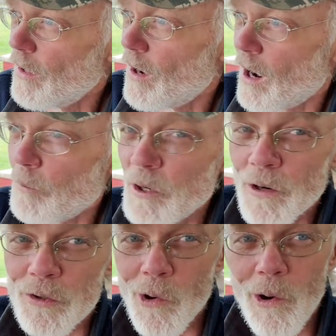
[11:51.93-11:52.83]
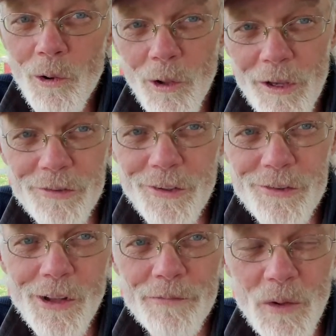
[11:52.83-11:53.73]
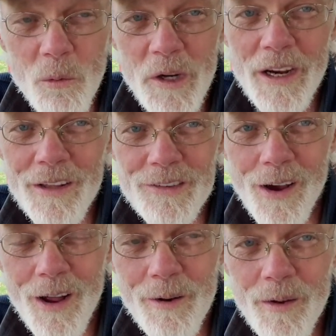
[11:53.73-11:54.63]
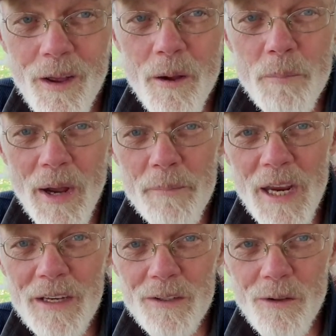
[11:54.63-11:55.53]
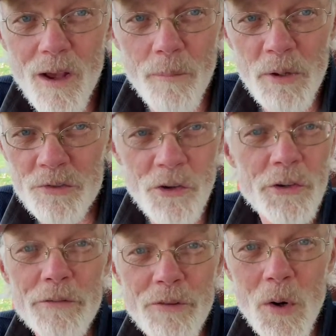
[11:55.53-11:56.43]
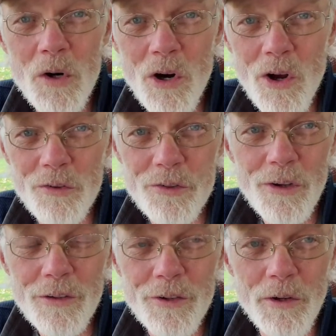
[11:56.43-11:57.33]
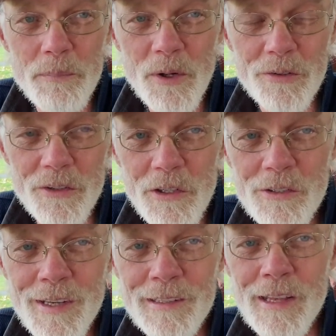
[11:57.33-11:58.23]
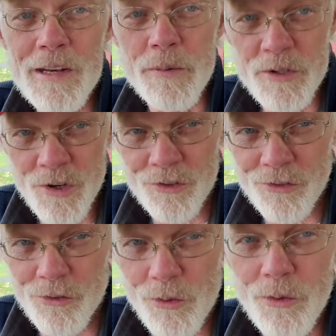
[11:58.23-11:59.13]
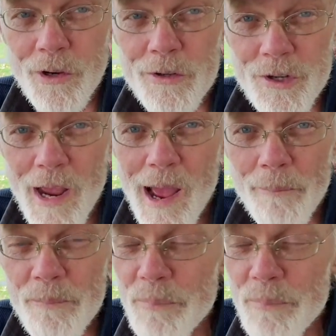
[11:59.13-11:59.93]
I mean, there's a whole list of stuff that we got done by making a bazillion phone calls to the prison. You'd think they would just do their job.